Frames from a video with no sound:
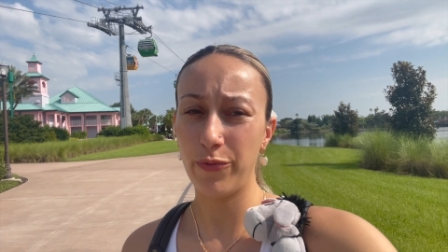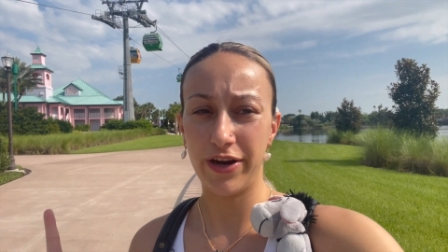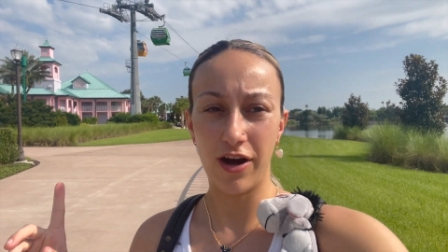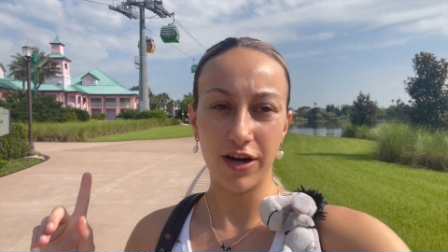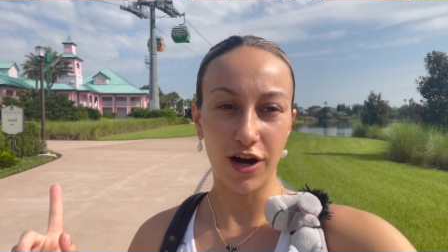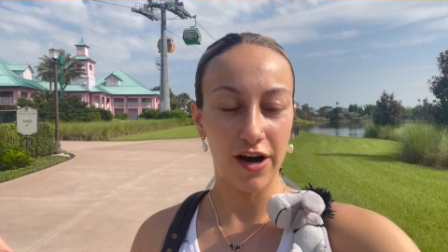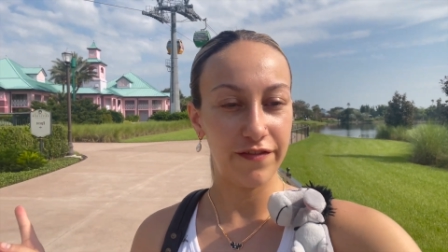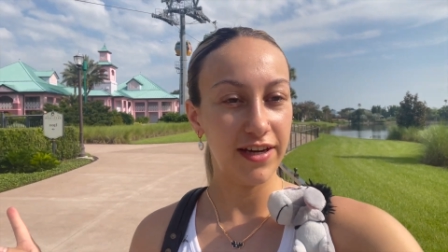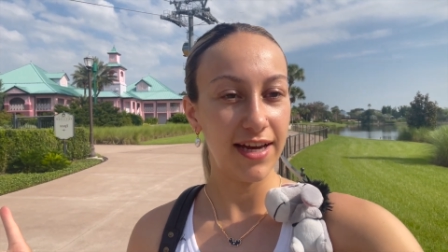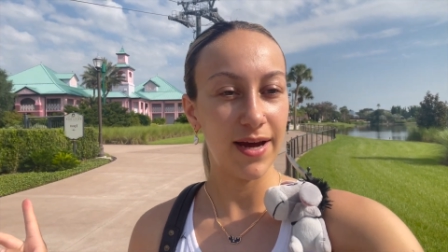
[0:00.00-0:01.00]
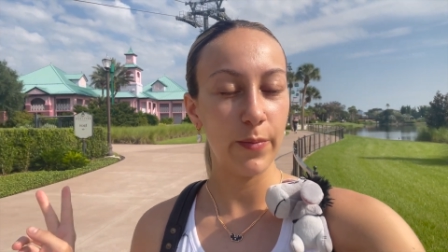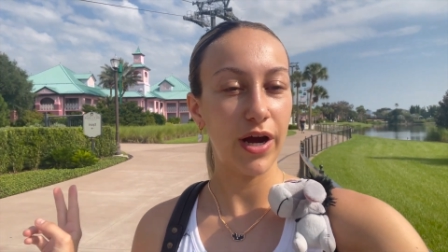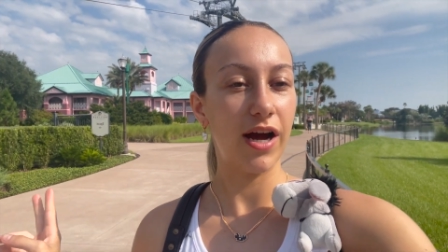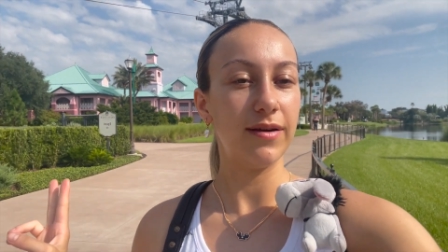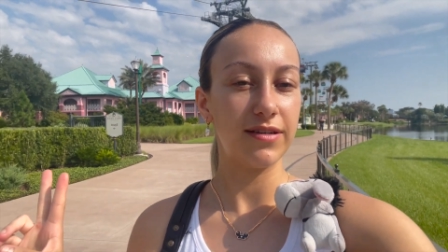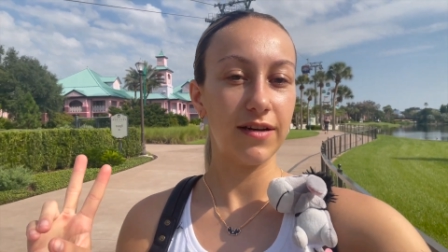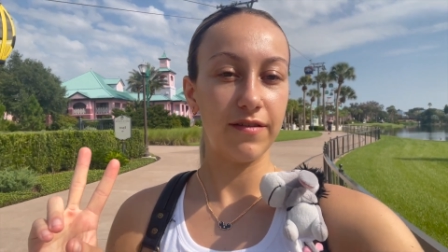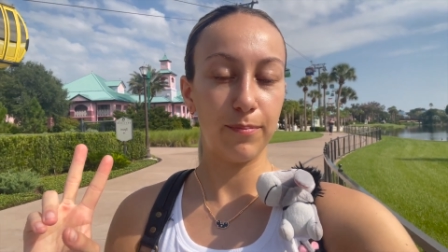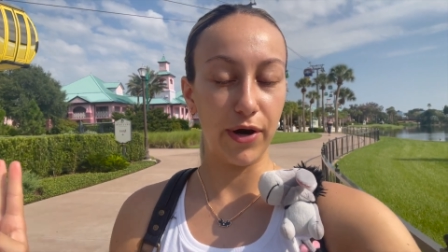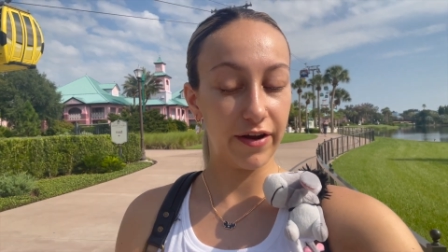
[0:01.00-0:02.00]
We got coffee and we got
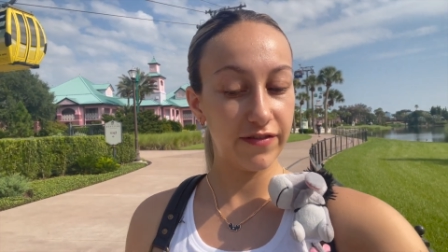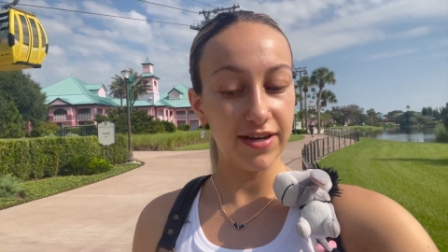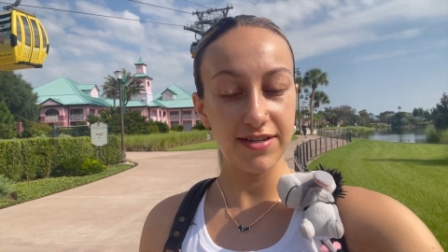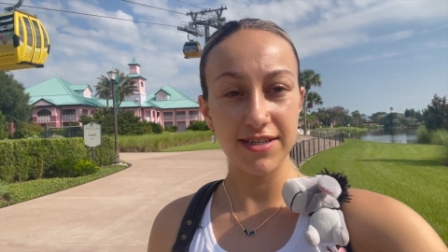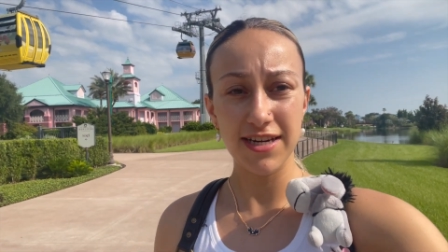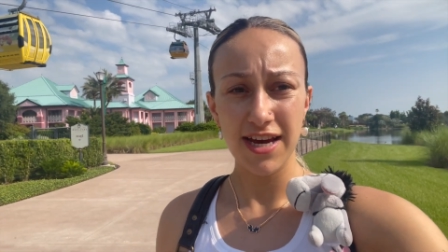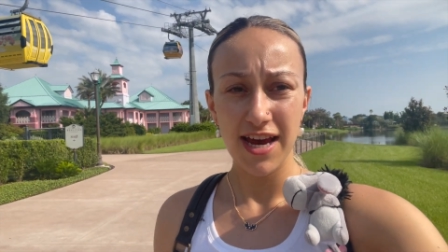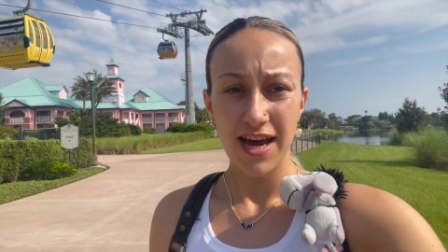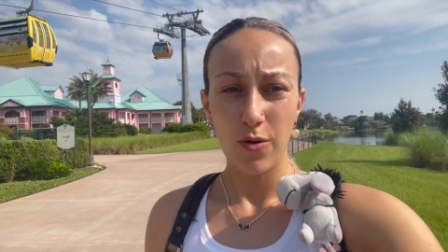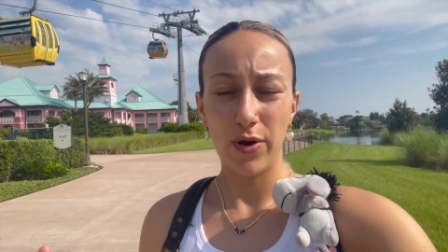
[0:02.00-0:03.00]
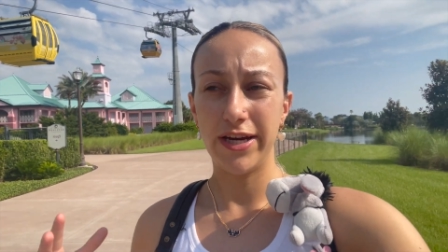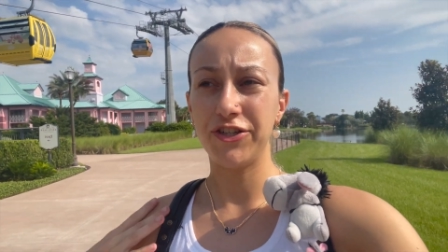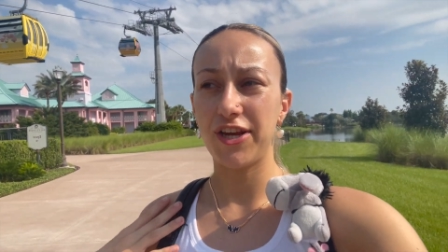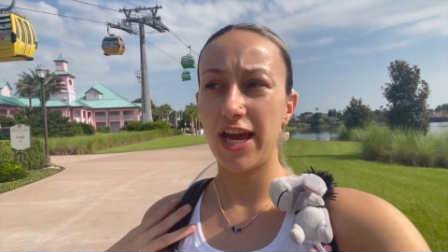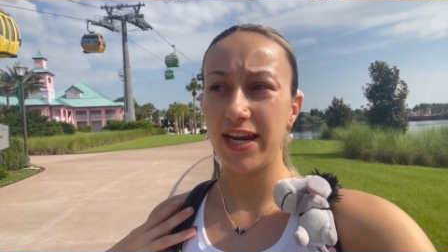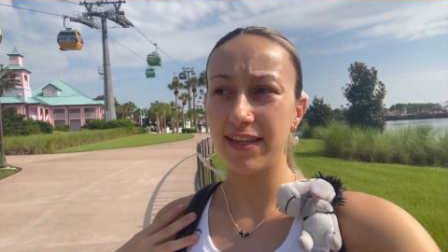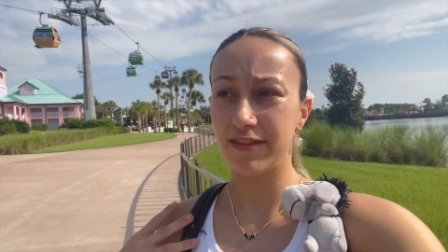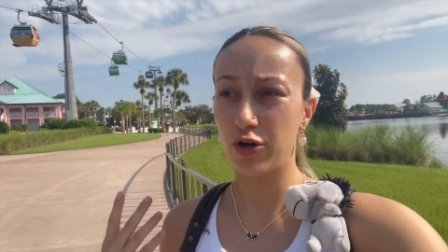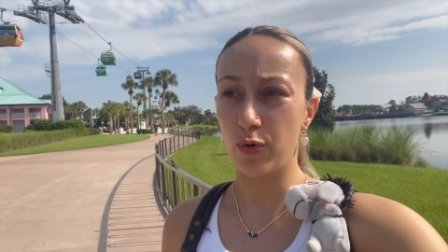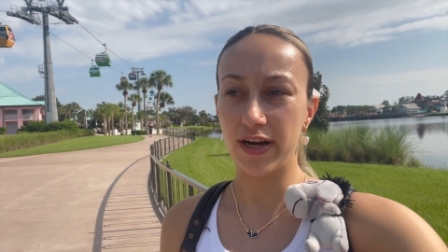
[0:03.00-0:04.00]
breakfast. We just ate at
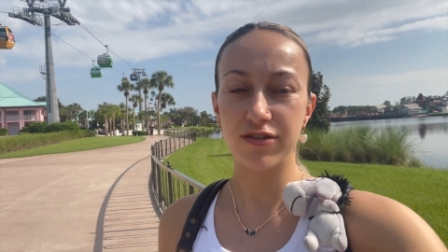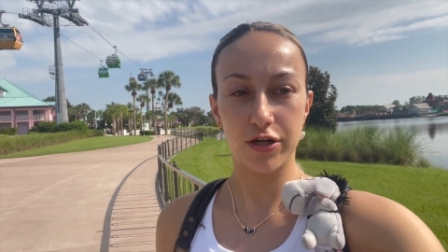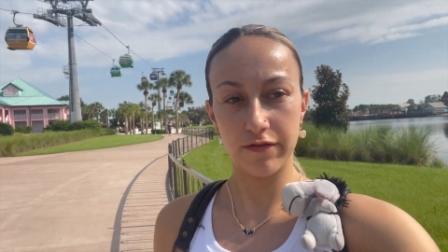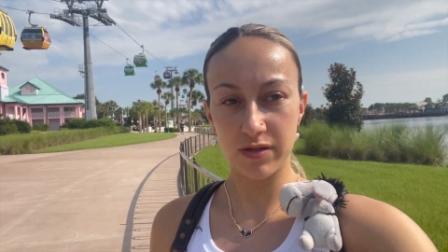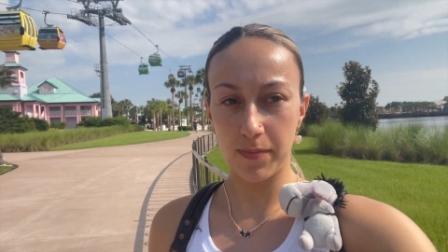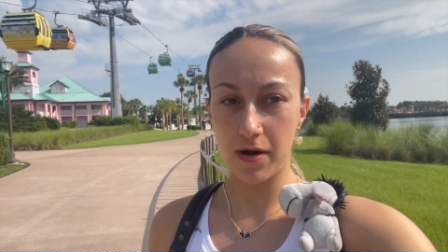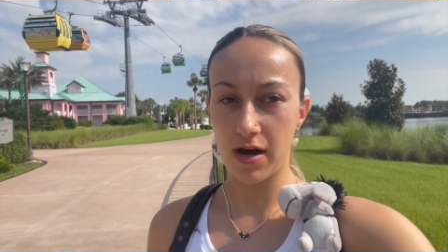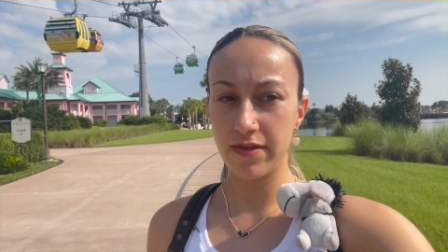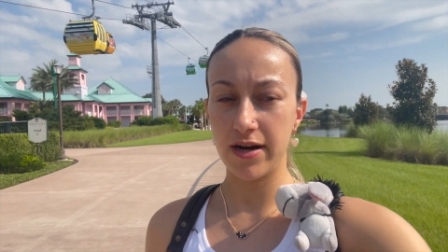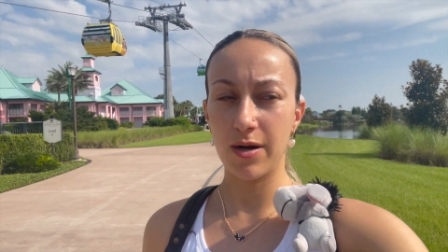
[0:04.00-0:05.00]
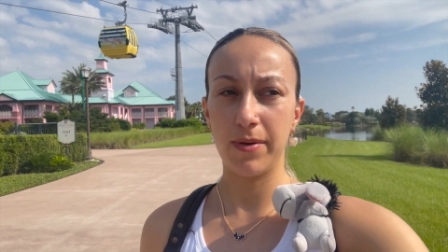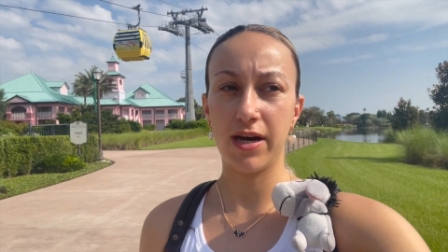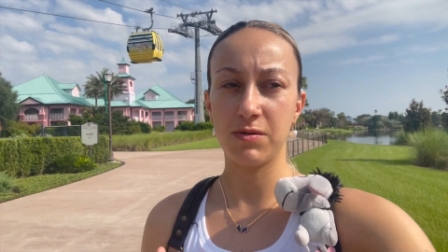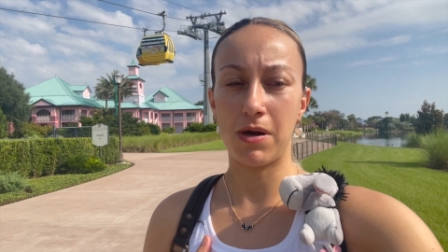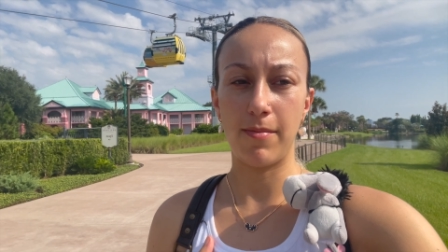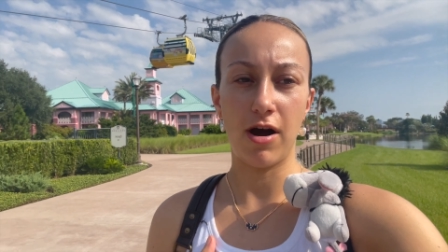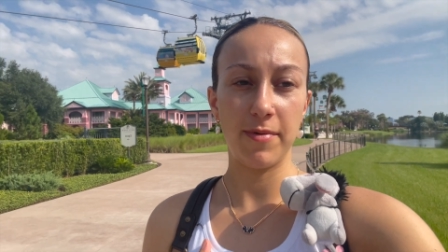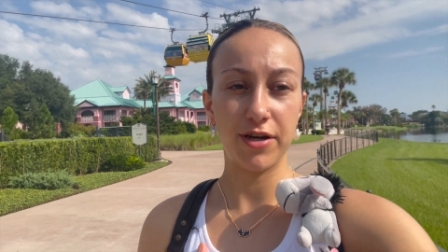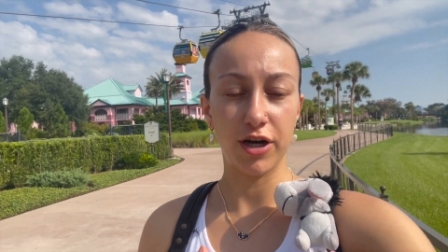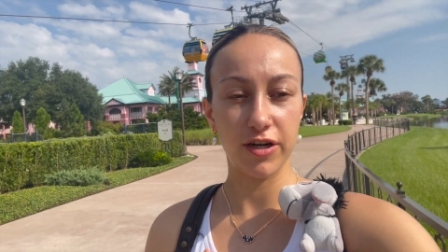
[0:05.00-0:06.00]
the quick serve spot there because my mom
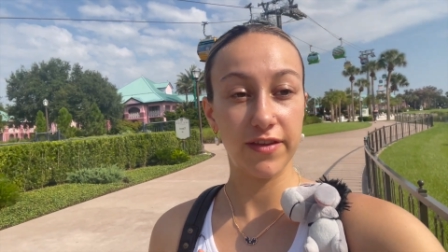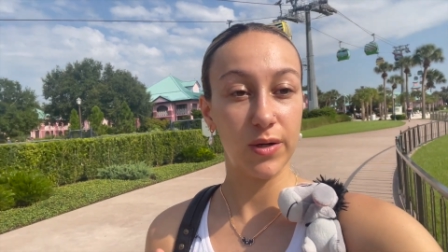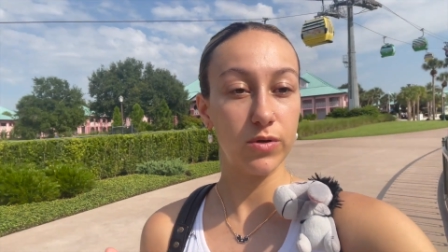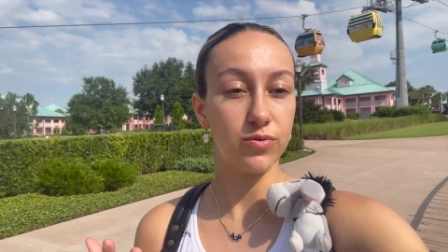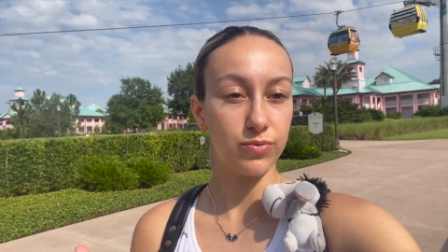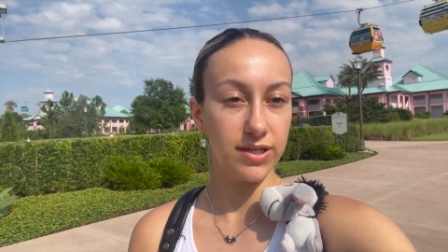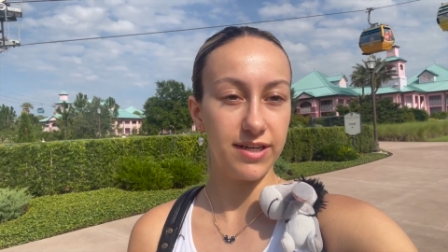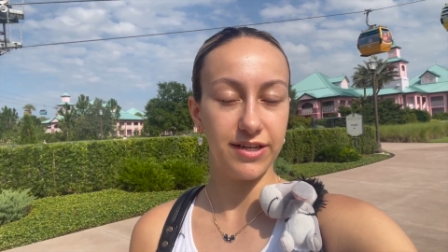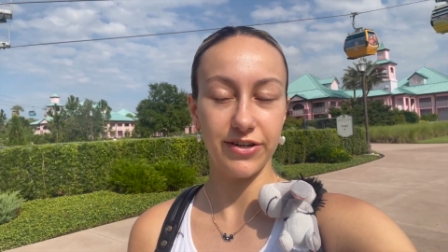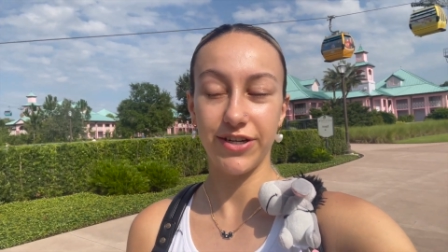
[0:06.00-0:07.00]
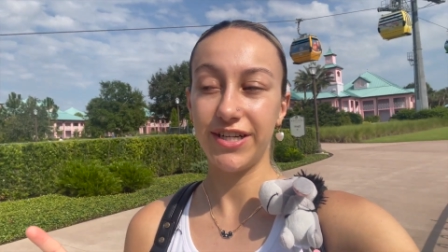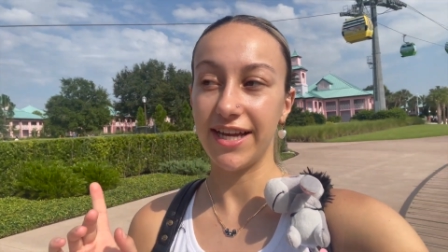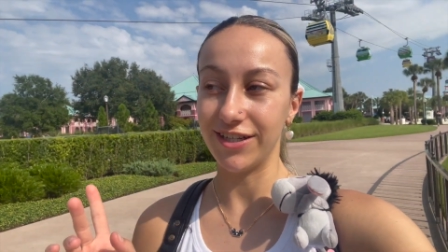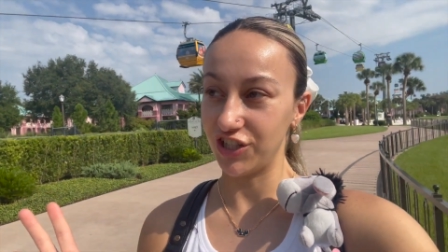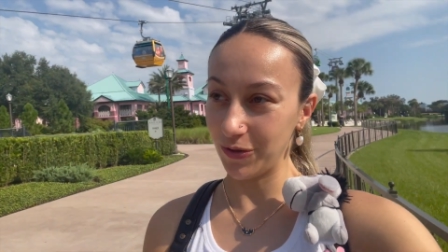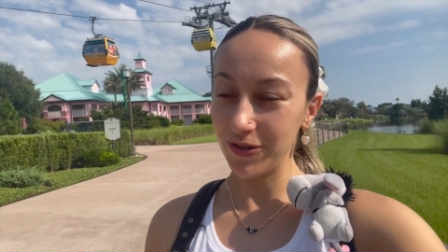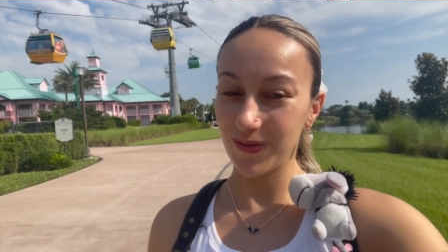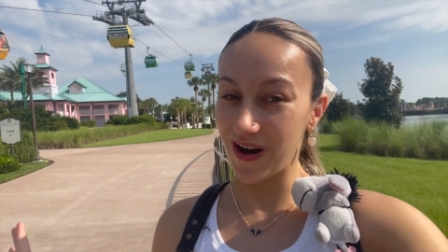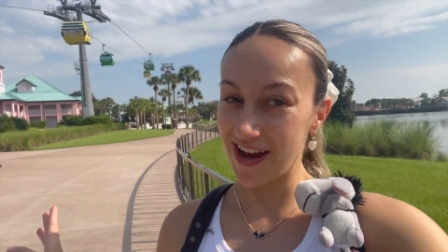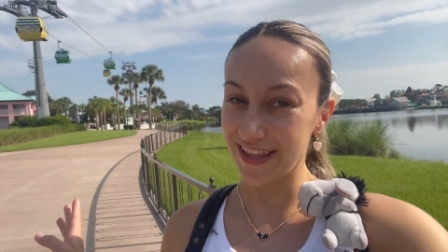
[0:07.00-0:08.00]
had heard that it was really good and she was
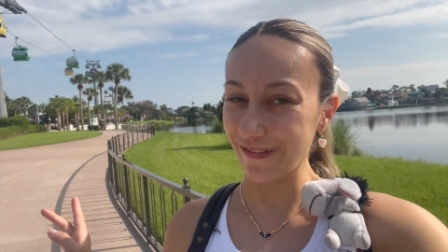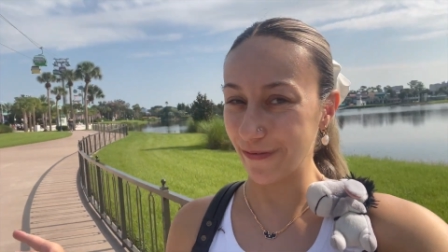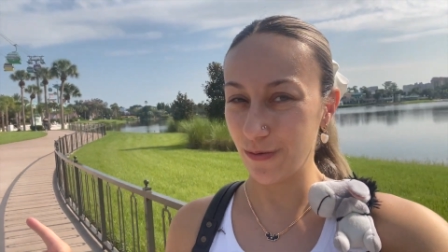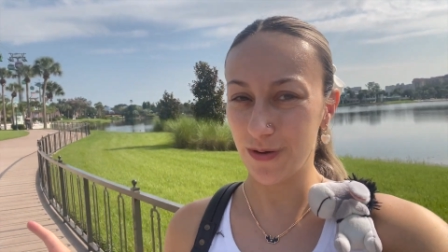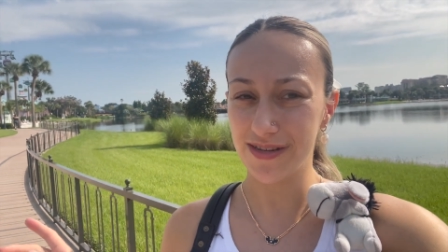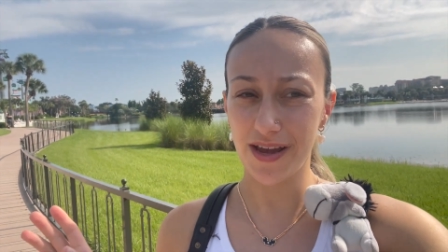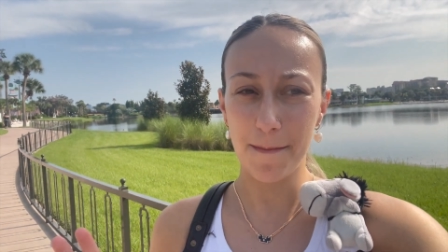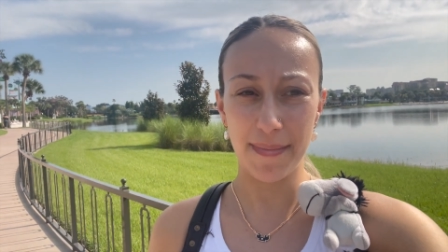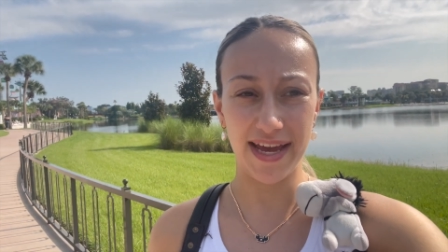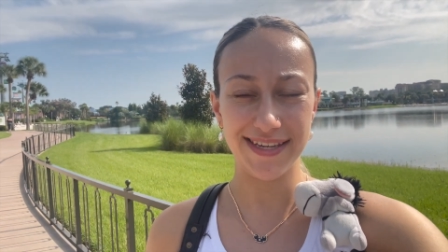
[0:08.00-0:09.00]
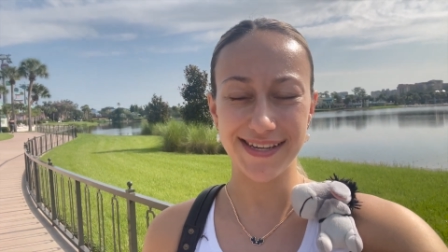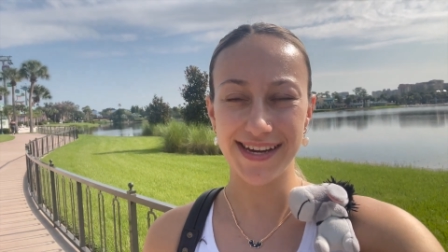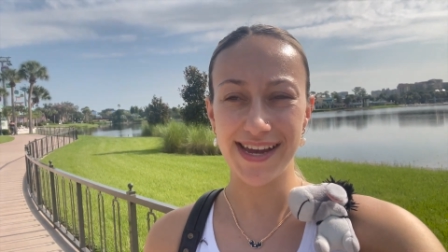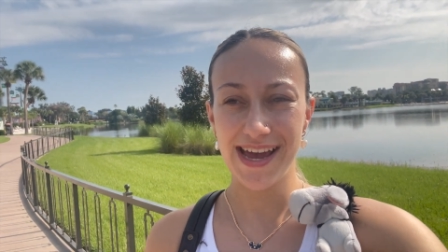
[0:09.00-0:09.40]
right. The food was amazing.